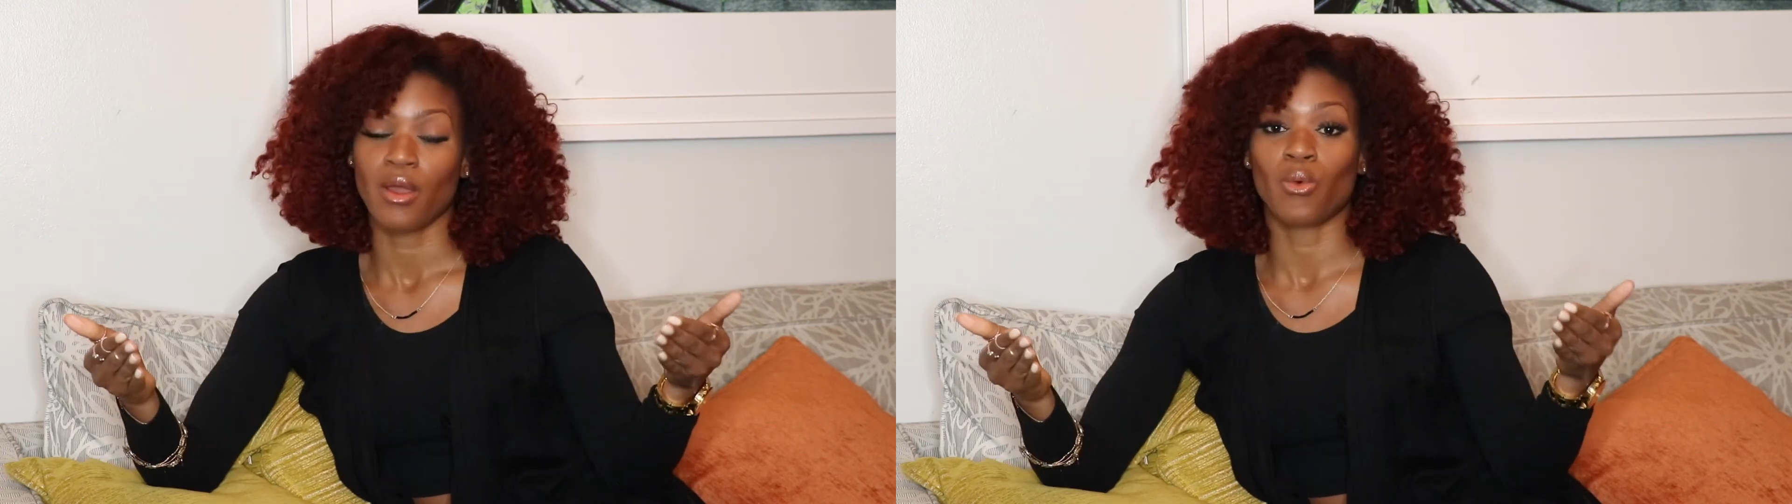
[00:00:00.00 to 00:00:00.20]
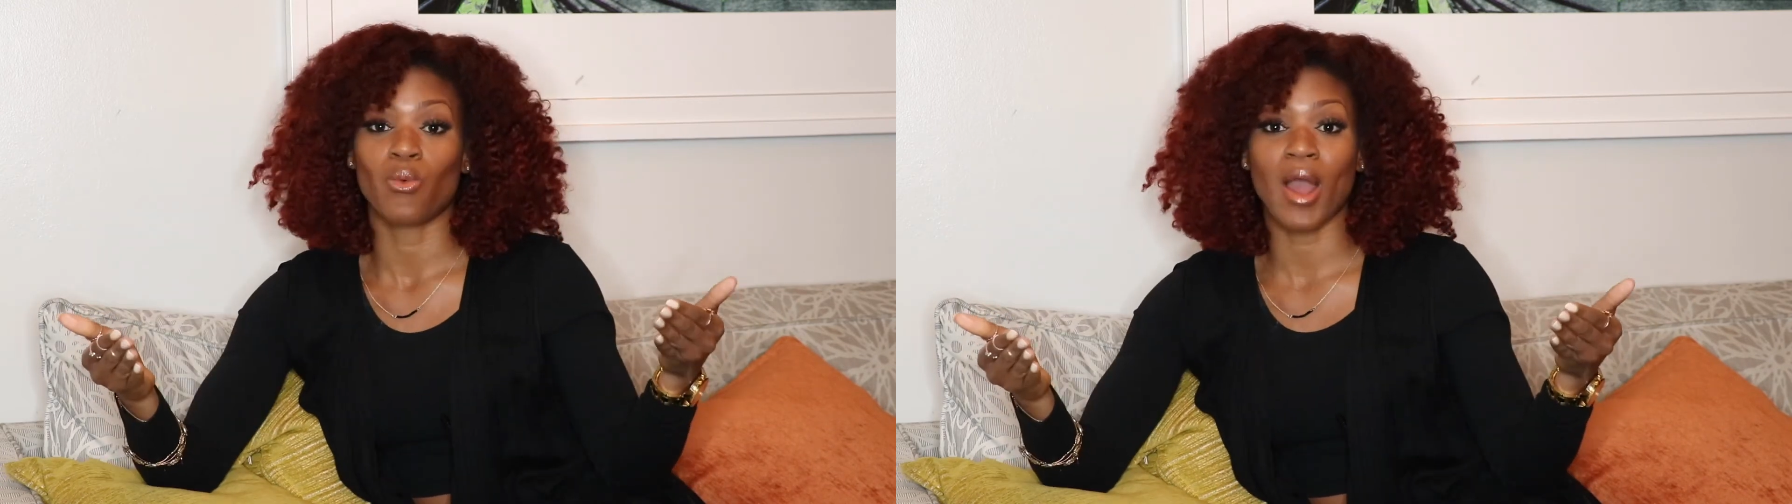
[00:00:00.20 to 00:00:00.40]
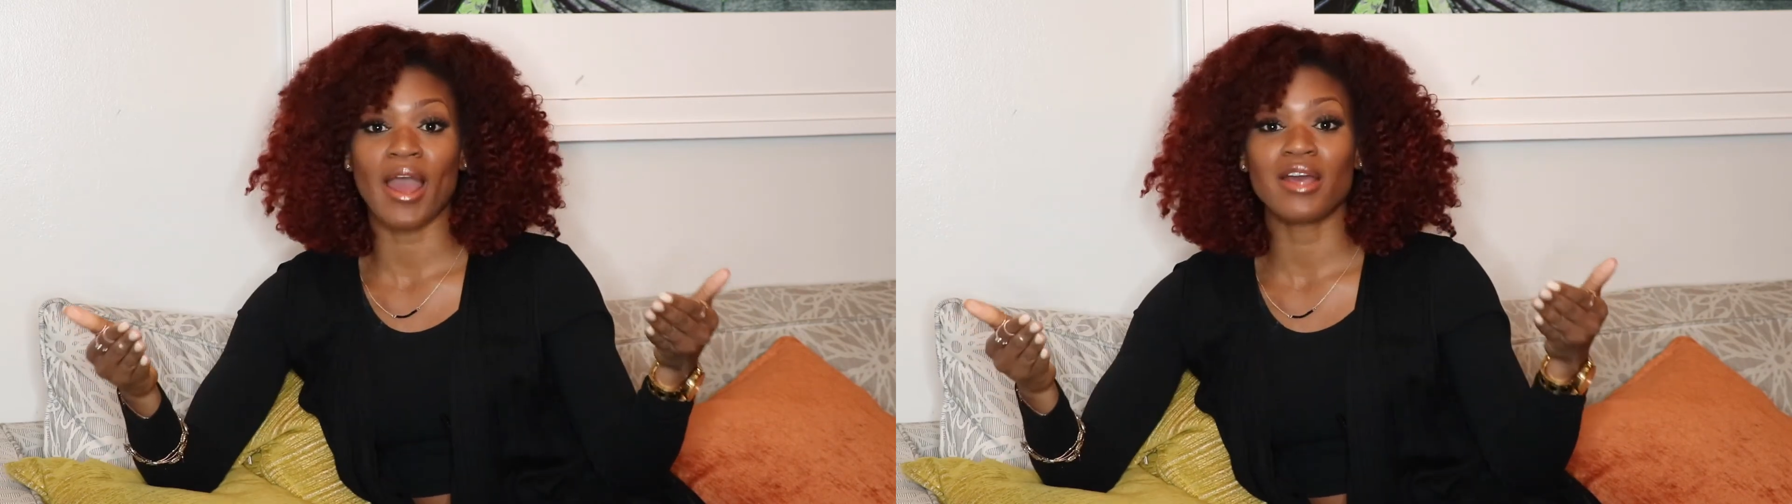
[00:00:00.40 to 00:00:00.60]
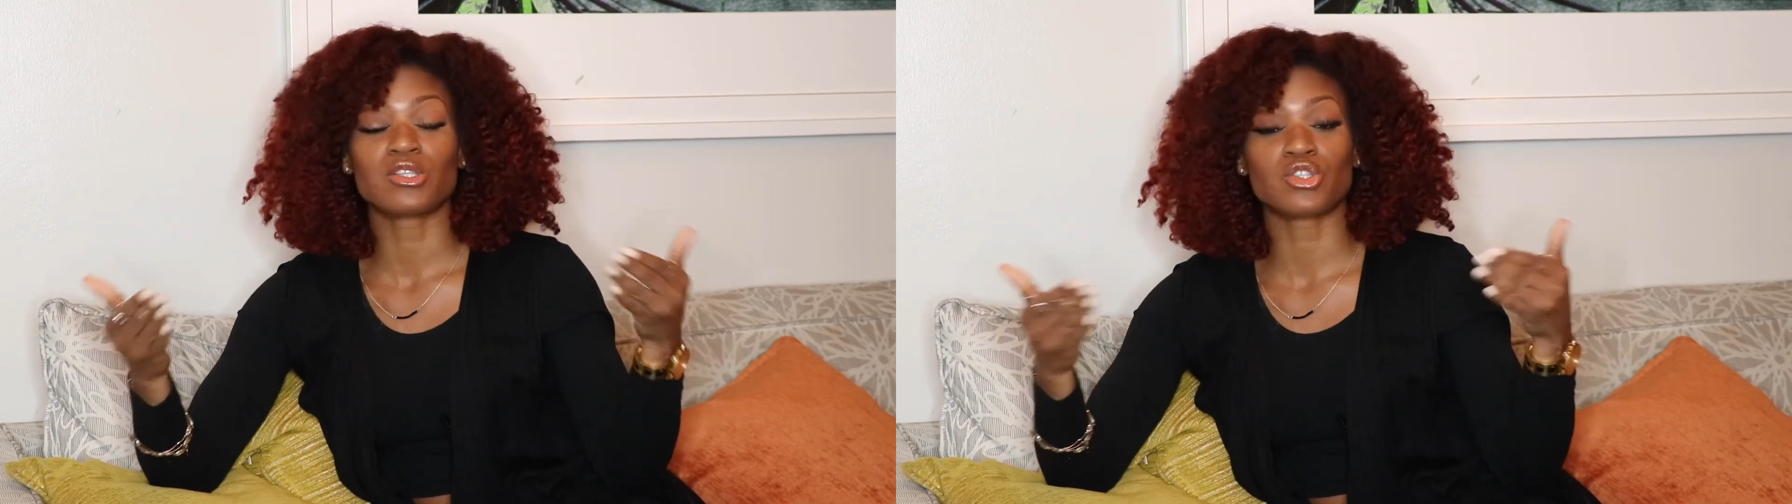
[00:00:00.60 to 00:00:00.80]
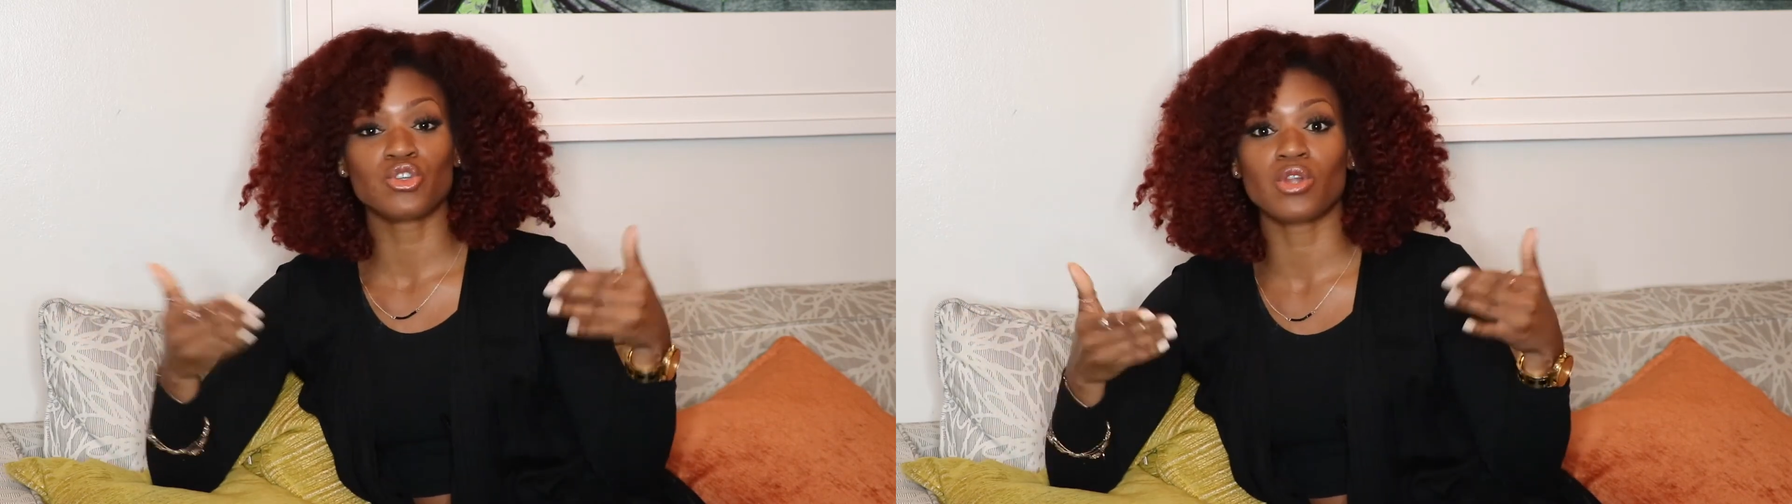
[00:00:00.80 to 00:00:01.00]
Why?
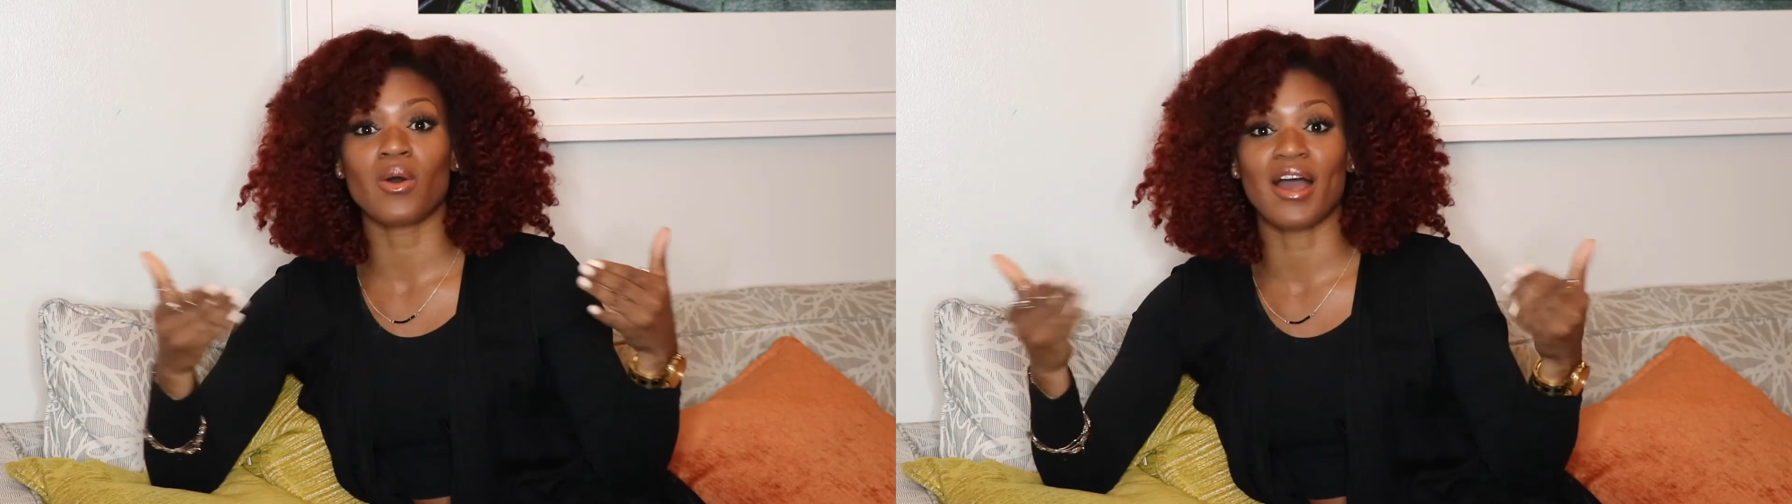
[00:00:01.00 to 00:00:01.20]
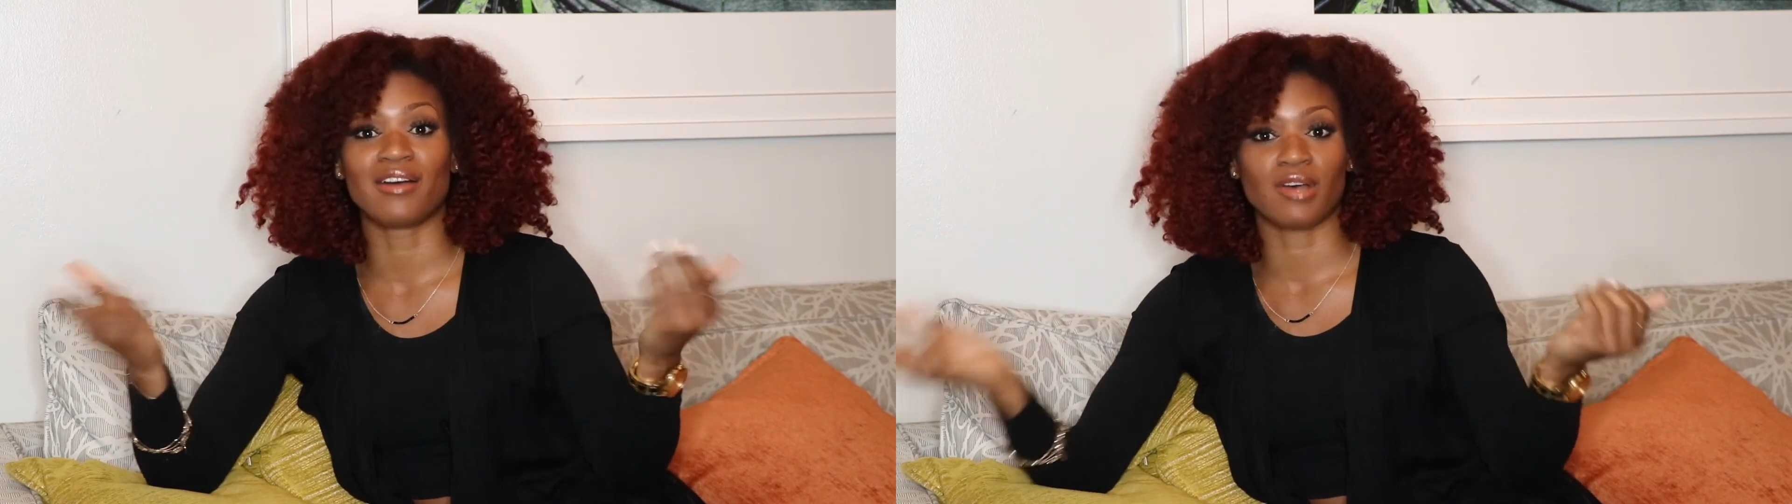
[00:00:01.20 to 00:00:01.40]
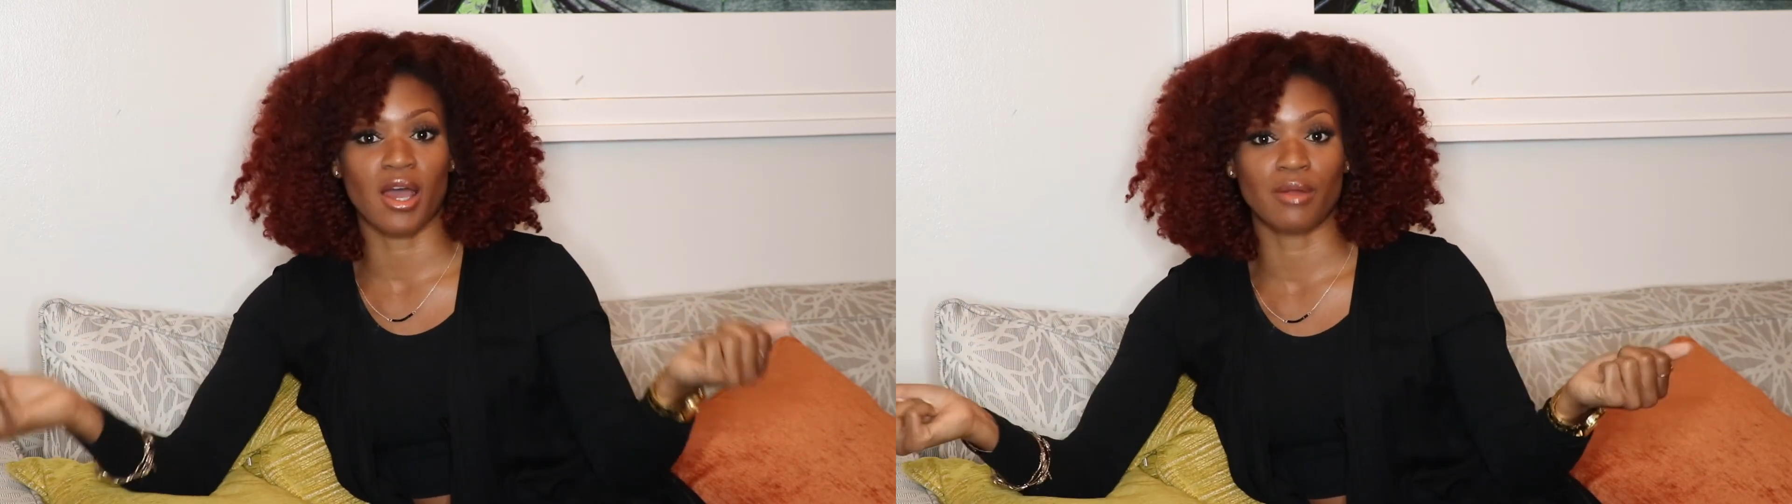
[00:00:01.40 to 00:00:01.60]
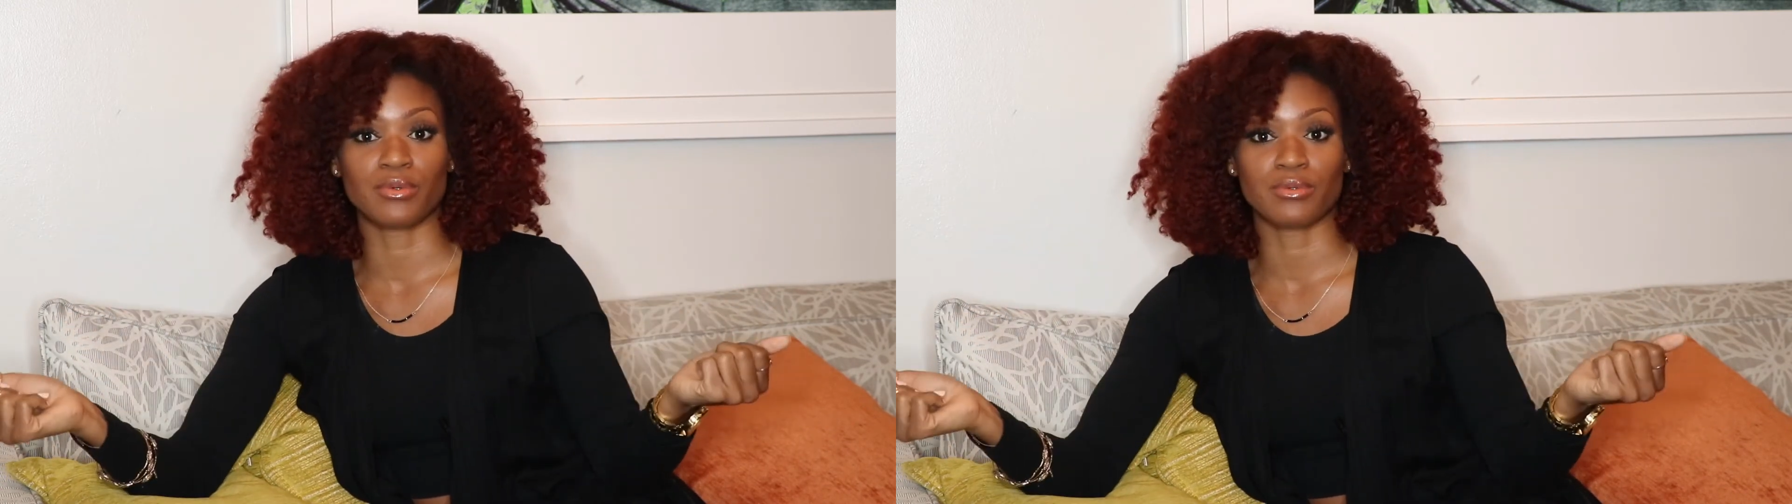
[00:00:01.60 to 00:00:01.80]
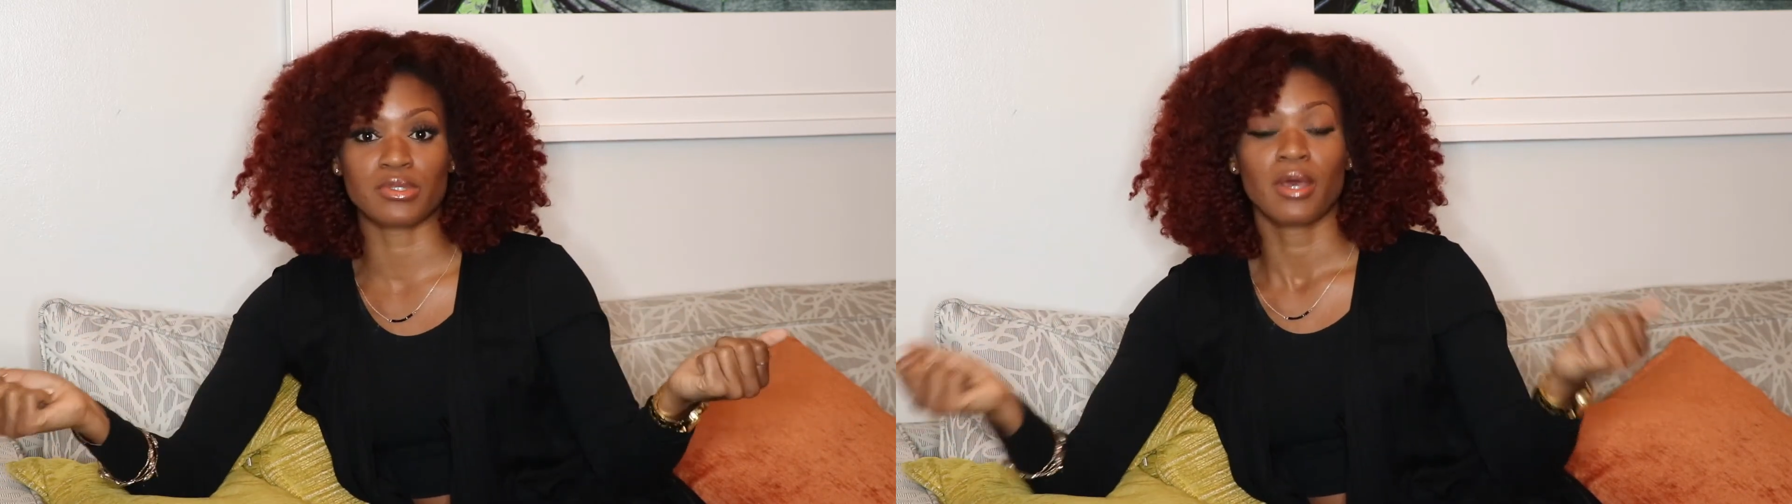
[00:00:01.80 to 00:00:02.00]
So you don't have hot
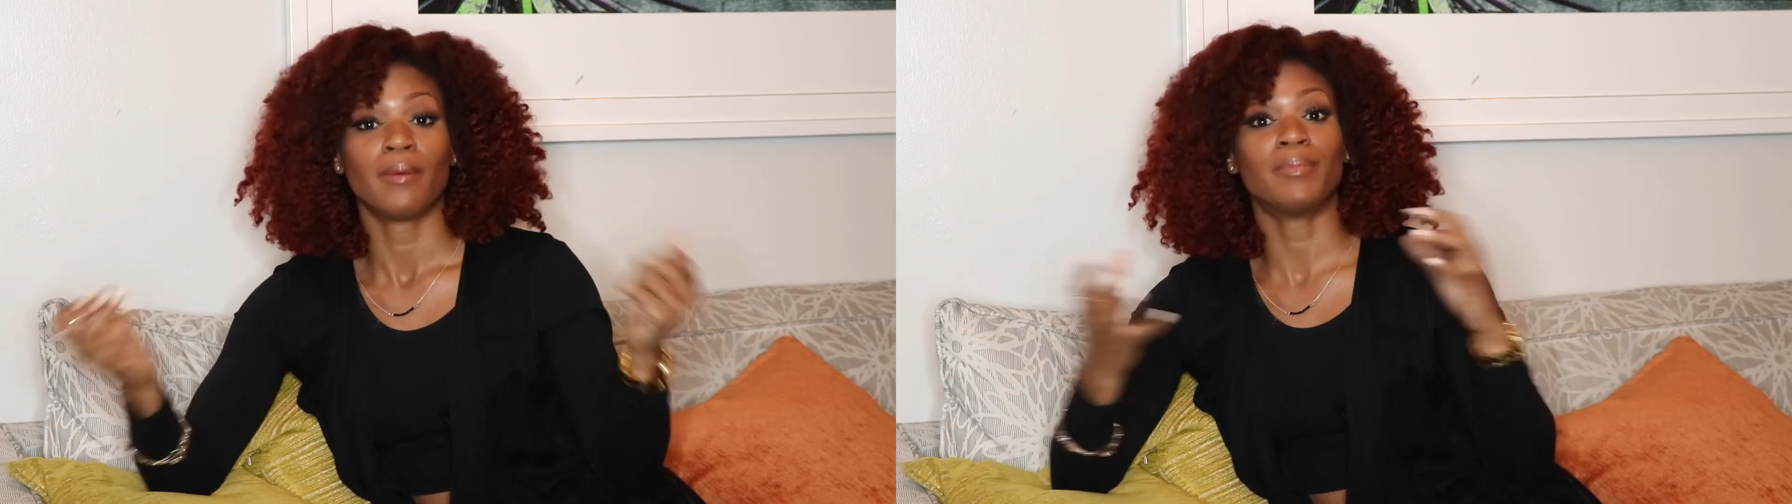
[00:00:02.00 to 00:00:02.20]
roots.